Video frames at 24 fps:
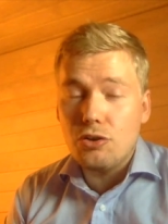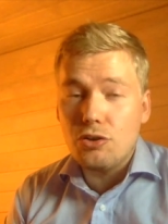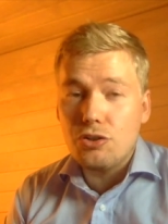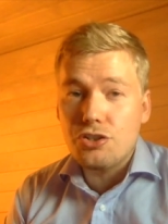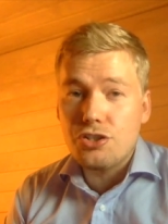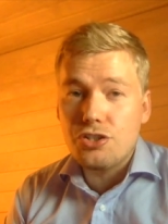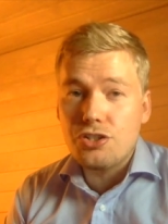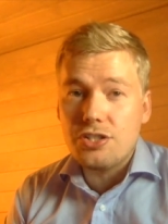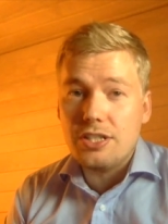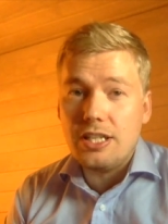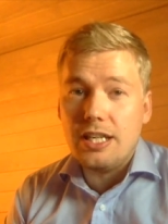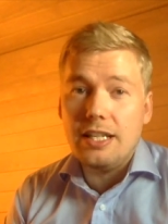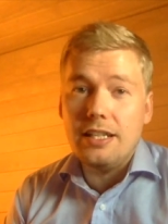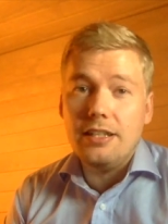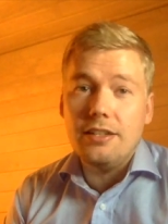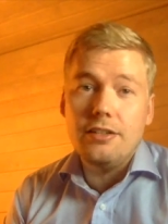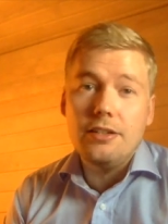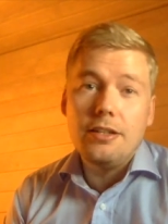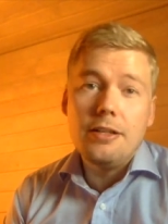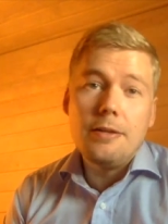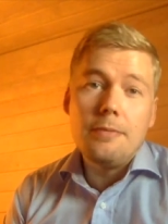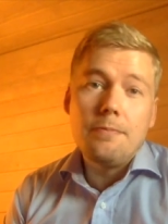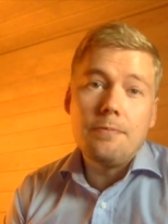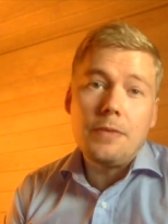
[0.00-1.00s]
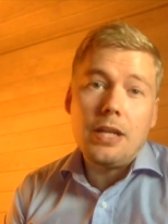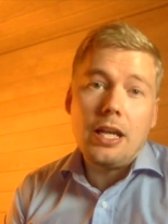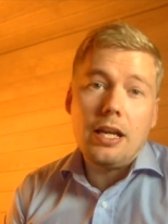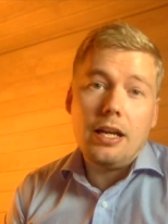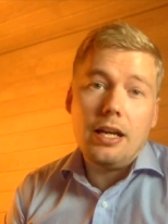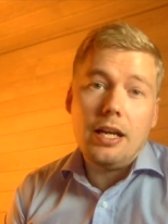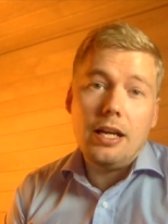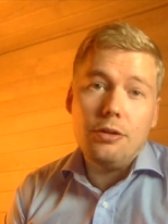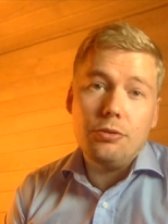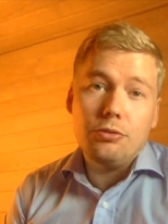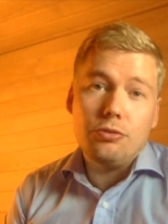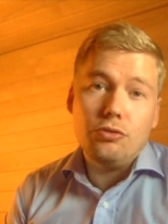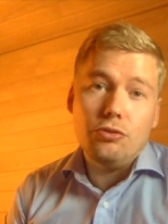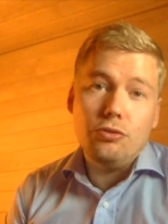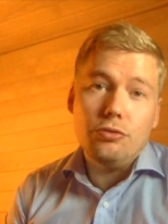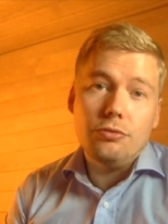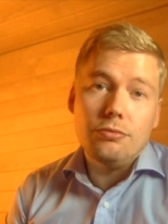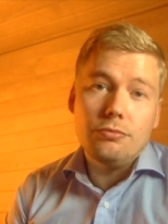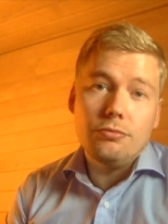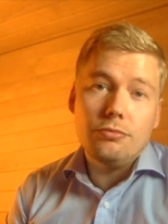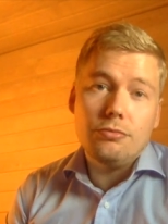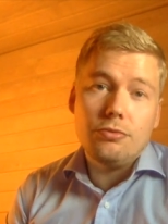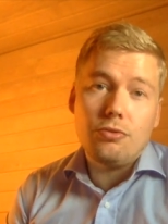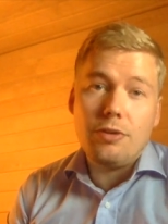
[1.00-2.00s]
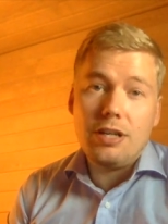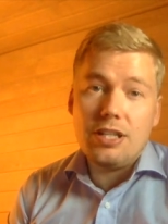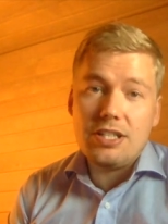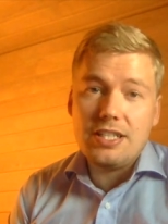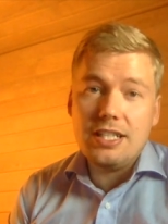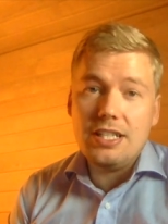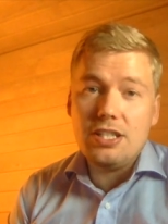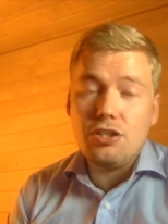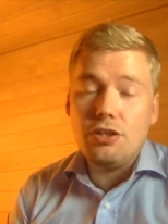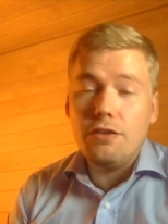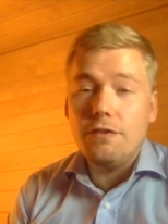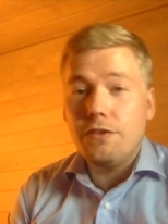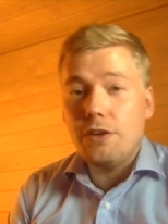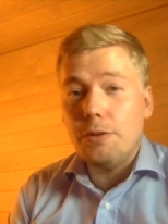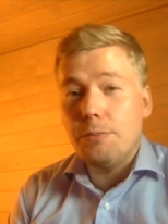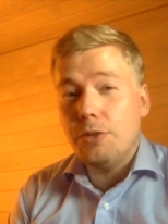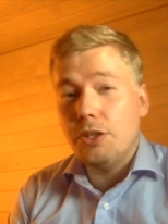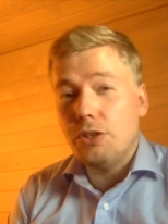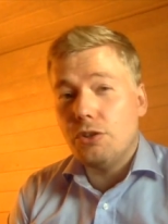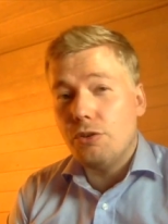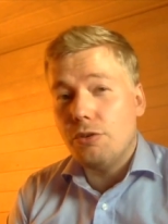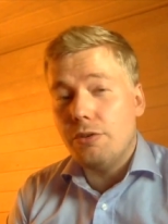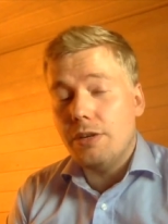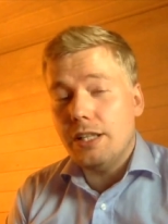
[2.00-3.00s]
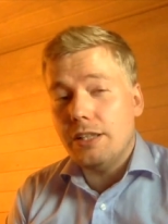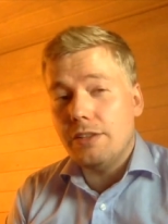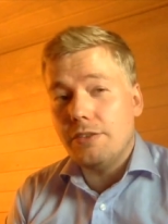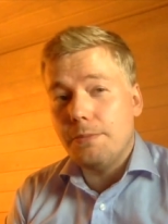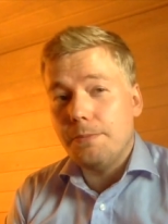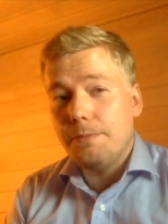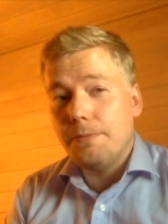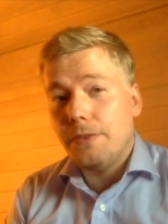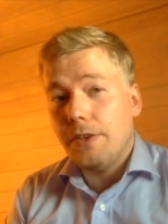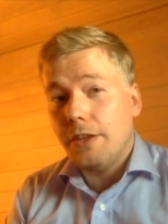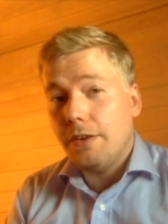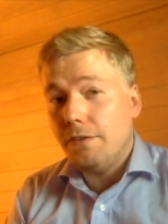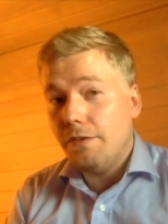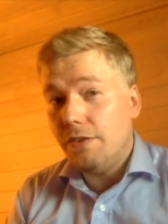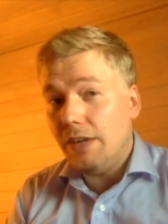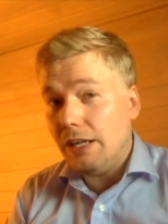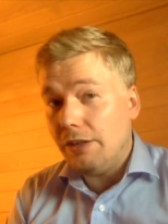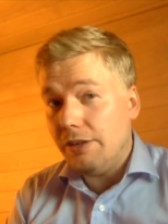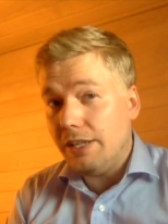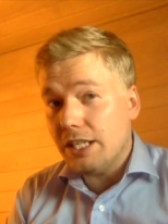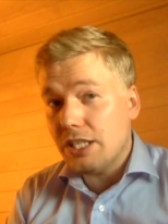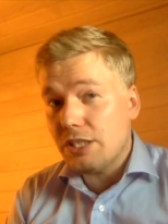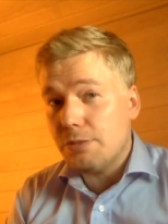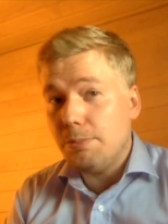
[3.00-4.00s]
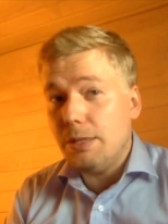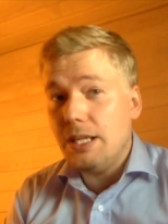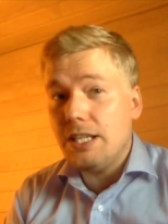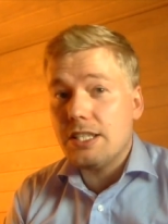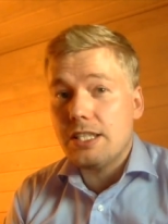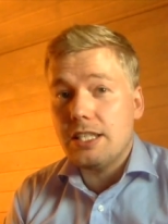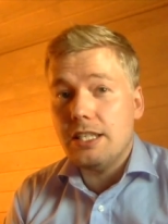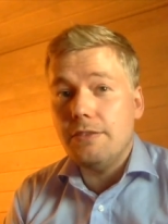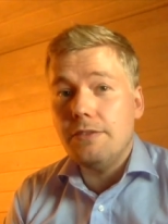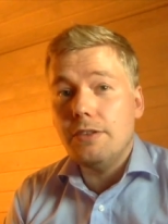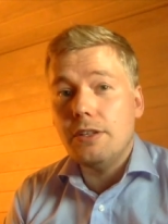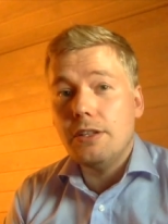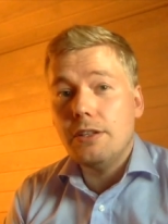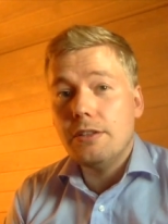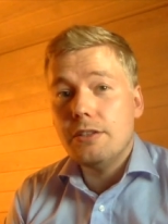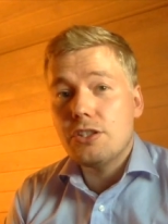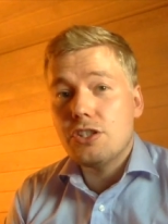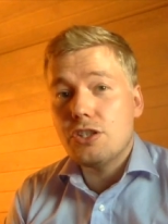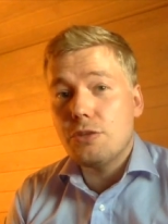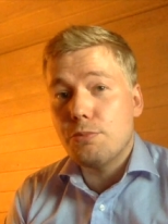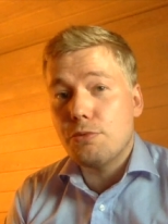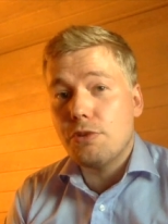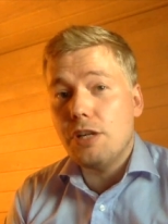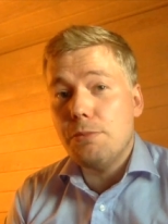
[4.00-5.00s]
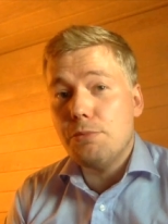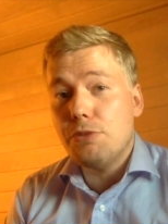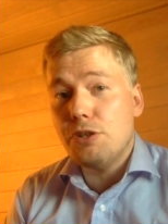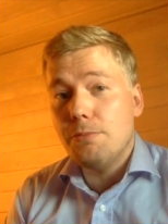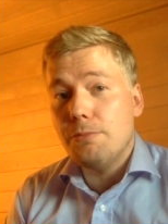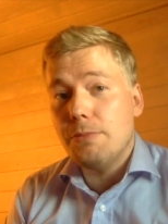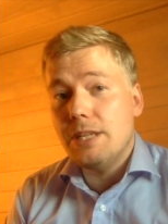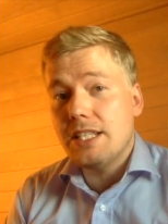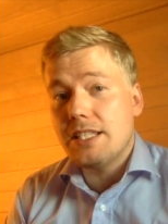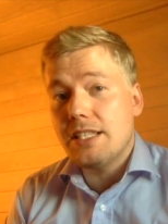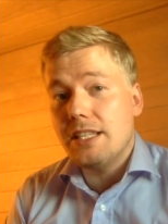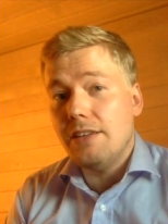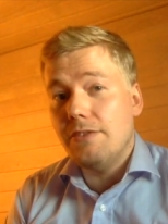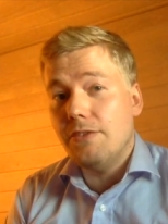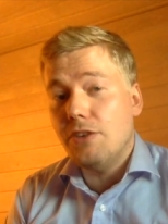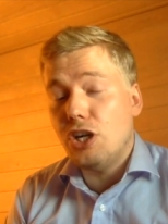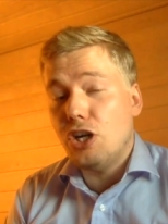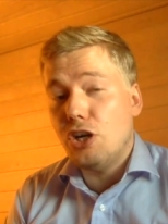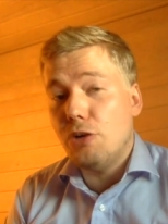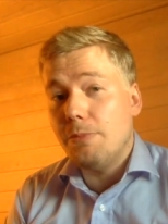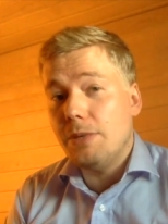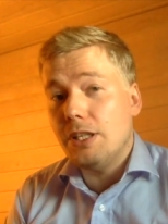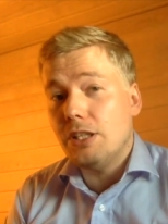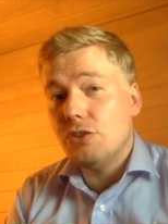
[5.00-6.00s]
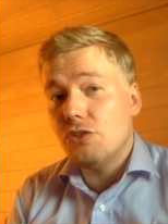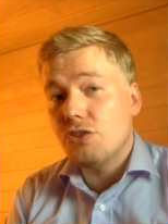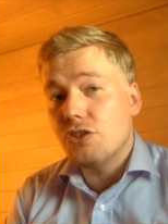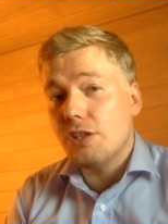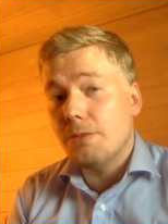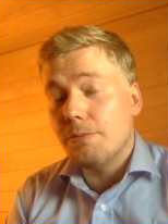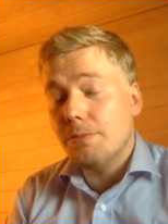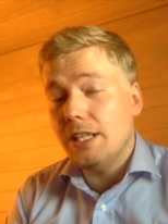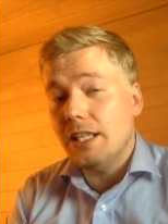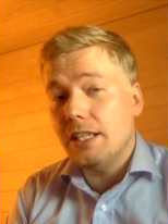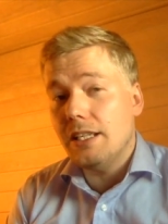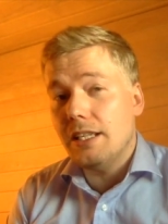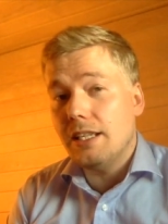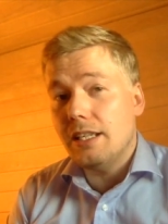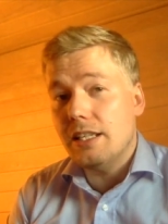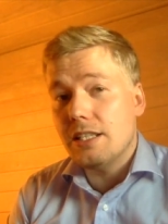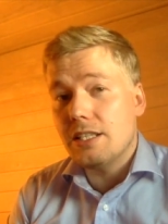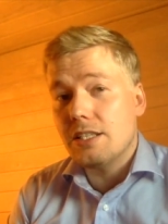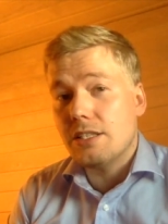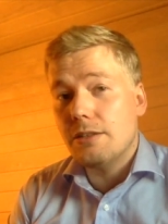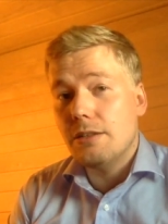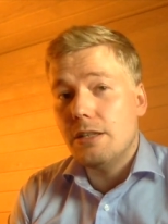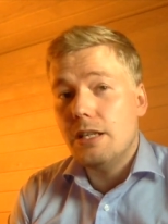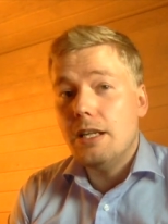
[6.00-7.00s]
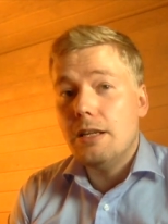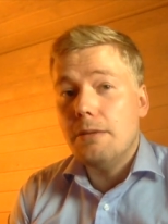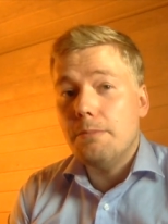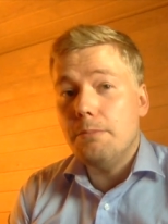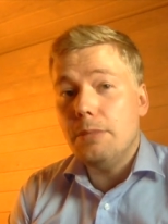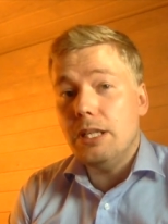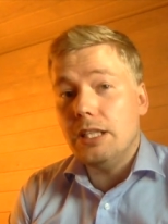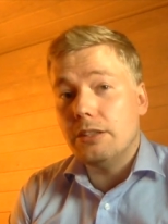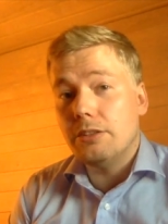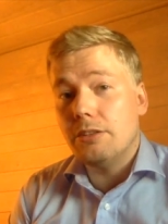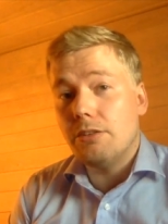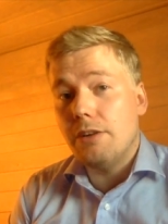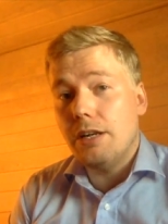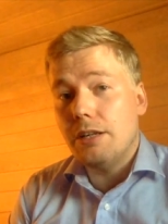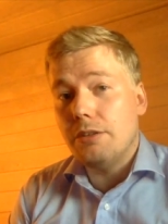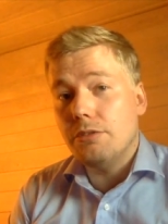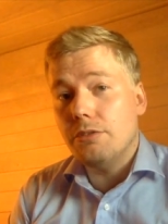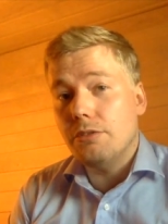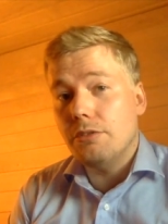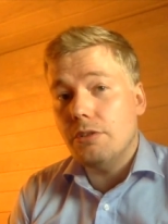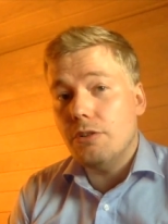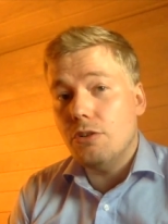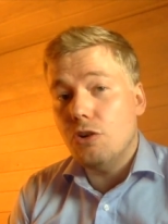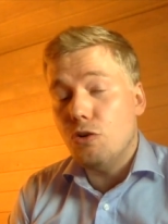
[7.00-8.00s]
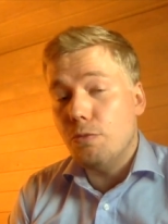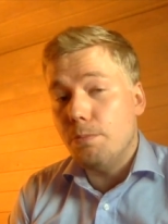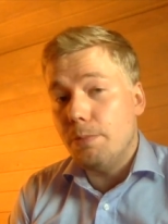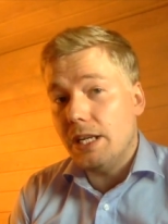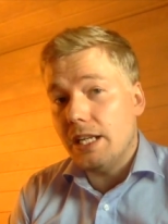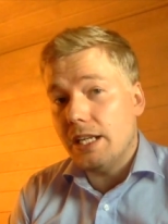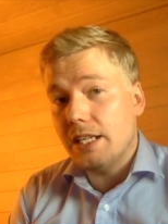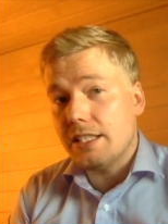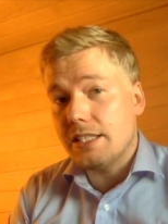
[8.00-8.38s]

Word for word: costs and how to transition from the current fairly expensive subscription based environment to something that is built around open